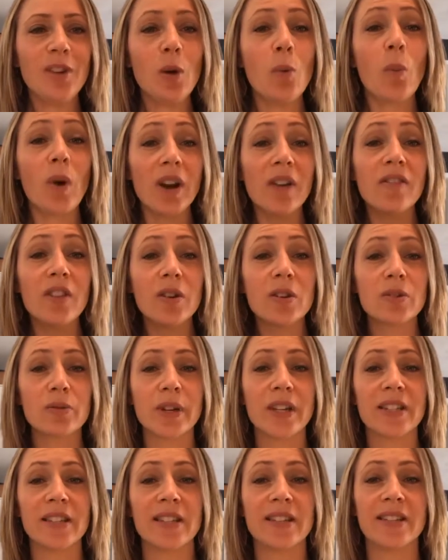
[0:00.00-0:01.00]
one of those
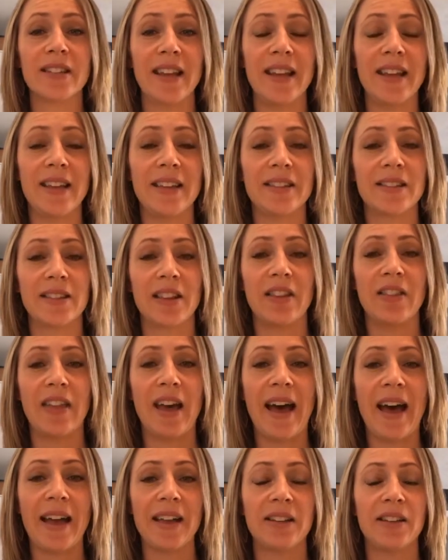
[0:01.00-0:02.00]
reasons is
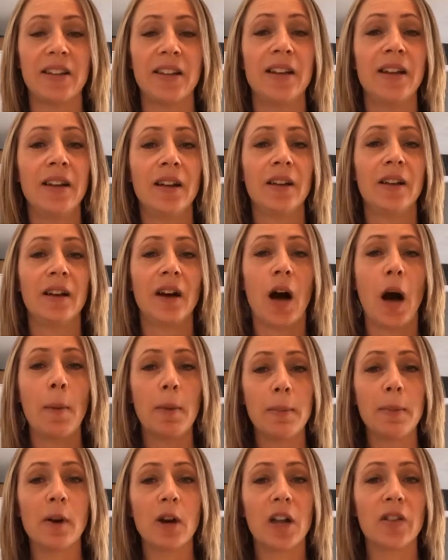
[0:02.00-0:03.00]
that
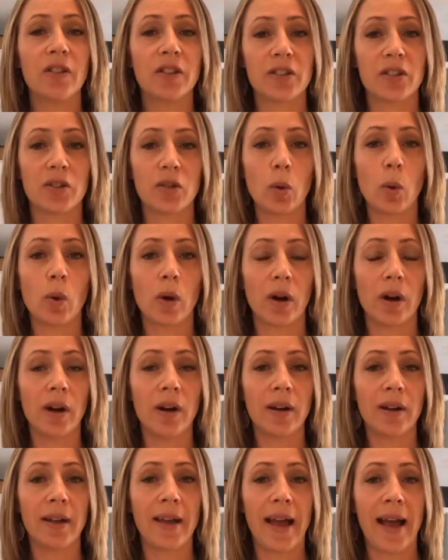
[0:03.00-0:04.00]
almond milk in the
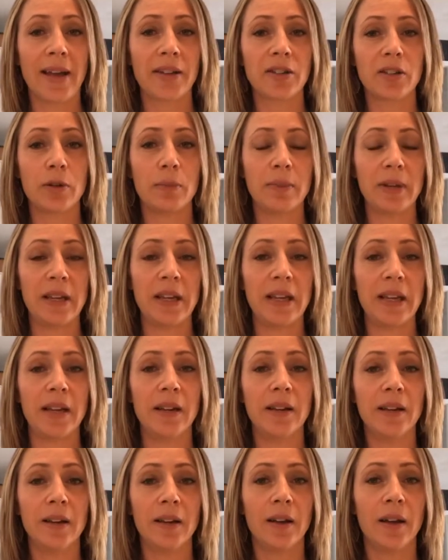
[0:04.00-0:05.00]
store has to
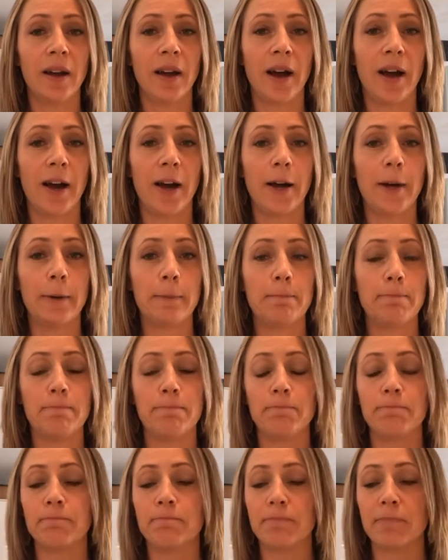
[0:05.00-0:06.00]
be,
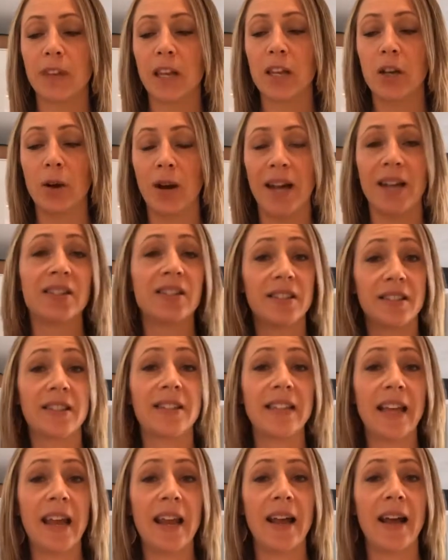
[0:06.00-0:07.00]
it has to
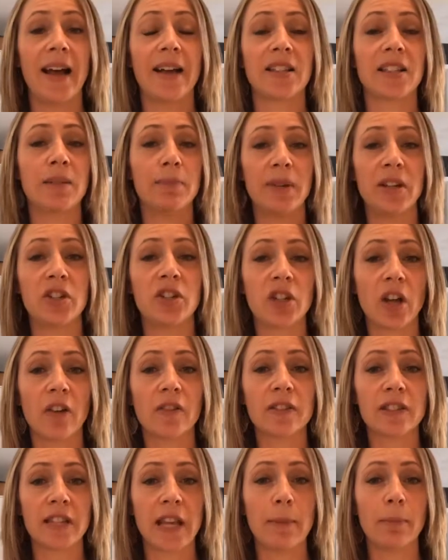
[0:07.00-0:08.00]
sit, it has to be
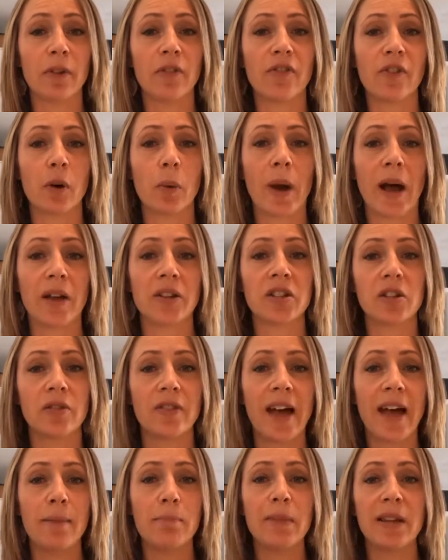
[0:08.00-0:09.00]
shelf stable for a while. So
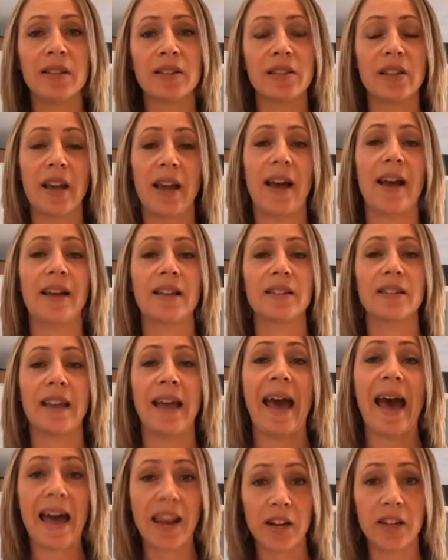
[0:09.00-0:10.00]
that means that it has
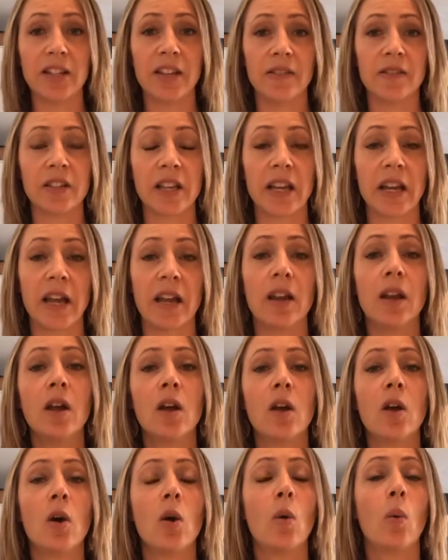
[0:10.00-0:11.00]
additives in it.
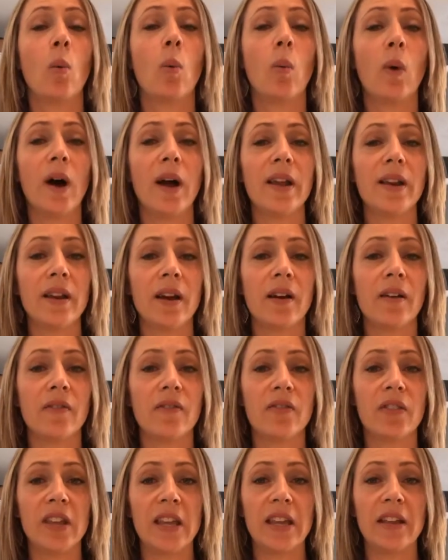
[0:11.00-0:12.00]
One
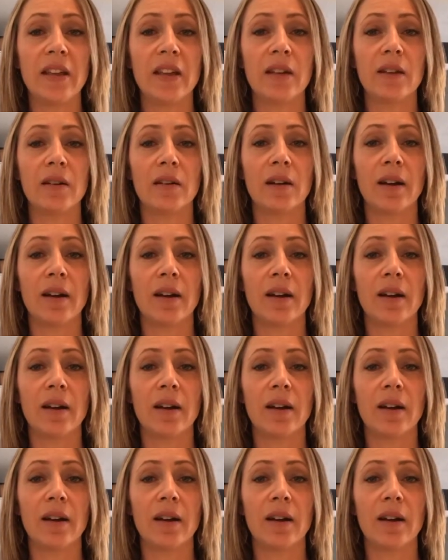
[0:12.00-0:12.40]
of the